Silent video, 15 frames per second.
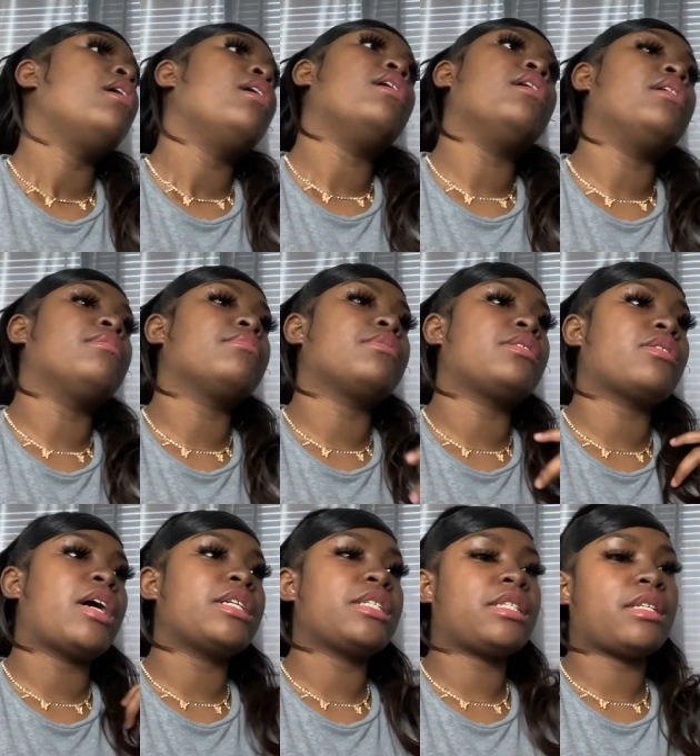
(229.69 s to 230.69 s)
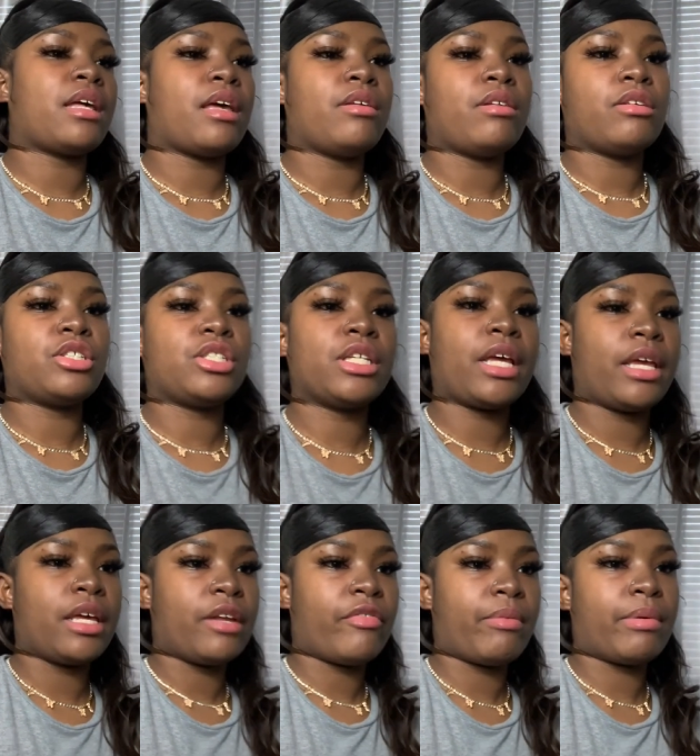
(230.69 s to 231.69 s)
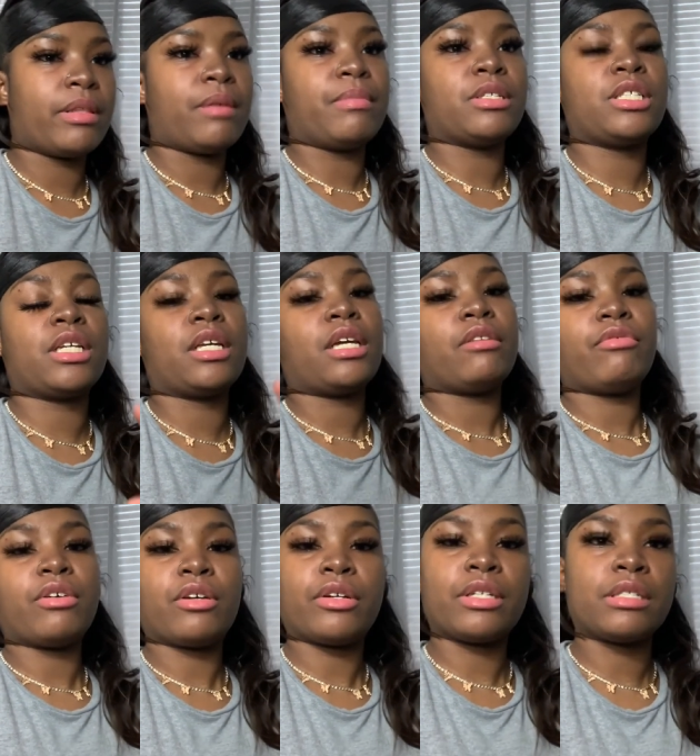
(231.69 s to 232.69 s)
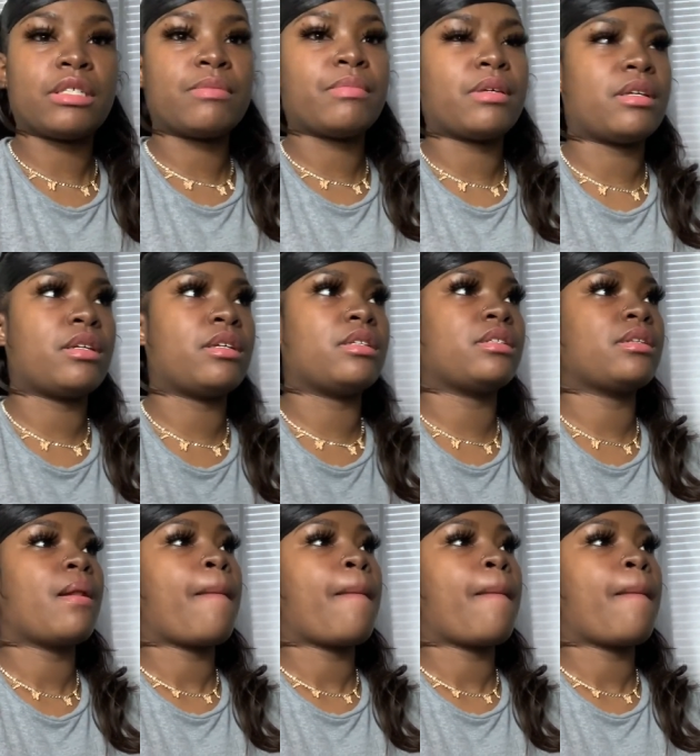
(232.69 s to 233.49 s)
So I just say, you know, she can't get it for birthday, but she can get it for Christmas.